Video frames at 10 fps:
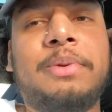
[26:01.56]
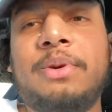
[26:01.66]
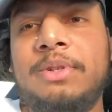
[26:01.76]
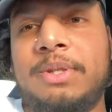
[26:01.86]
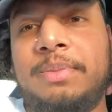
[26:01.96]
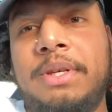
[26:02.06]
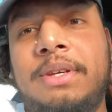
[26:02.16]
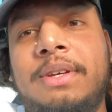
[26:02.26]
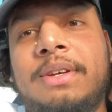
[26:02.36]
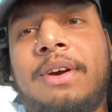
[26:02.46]
going to
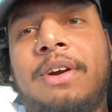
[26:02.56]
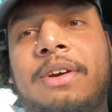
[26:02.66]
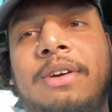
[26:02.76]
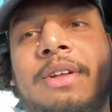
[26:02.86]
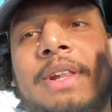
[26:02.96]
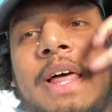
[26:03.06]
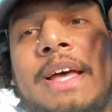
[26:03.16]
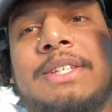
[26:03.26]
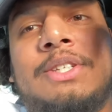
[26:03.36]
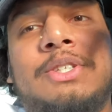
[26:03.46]
be our
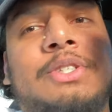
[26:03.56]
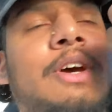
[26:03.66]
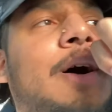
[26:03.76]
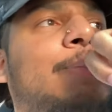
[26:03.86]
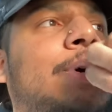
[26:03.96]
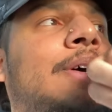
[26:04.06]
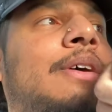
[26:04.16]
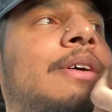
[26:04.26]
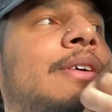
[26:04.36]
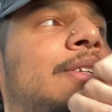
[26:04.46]
last stop
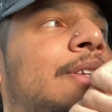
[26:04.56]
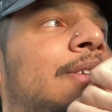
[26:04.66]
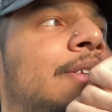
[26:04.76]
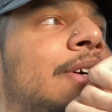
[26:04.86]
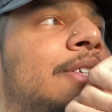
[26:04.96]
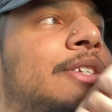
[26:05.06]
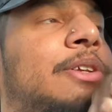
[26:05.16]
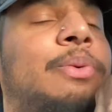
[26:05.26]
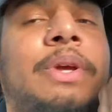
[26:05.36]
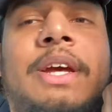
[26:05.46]

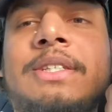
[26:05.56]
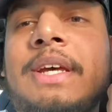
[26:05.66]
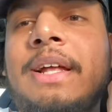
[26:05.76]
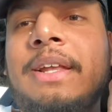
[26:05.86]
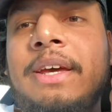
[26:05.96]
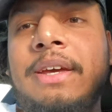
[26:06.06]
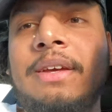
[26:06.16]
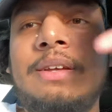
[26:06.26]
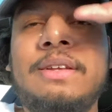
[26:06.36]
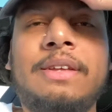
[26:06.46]
until we get to
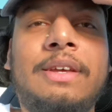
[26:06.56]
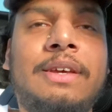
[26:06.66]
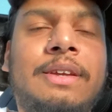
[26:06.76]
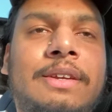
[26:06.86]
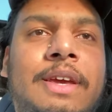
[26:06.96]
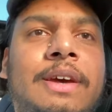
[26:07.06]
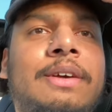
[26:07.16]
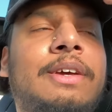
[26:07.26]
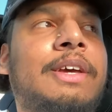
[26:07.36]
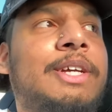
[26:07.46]
LA. And yeah,
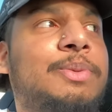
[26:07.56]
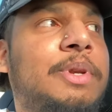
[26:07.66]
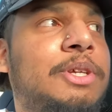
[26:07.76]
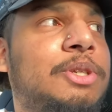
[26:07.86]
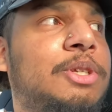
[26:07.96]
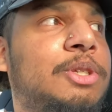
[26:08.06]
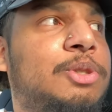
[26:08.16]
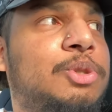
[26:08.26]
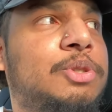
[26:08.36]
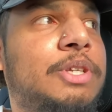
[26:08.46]
it's been an
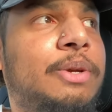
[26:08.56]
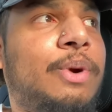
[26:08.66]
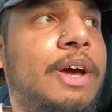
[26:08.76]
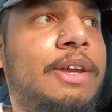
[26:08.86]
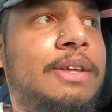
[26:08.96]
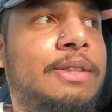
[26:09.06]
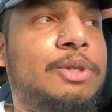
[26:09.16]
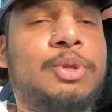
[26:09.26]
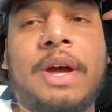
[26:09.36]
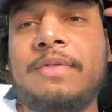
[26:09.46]
interesting ride.
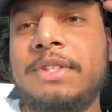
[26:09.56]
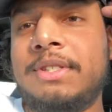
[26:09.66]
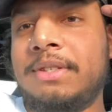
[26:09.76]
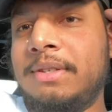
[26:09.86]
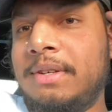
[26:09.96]
The drive is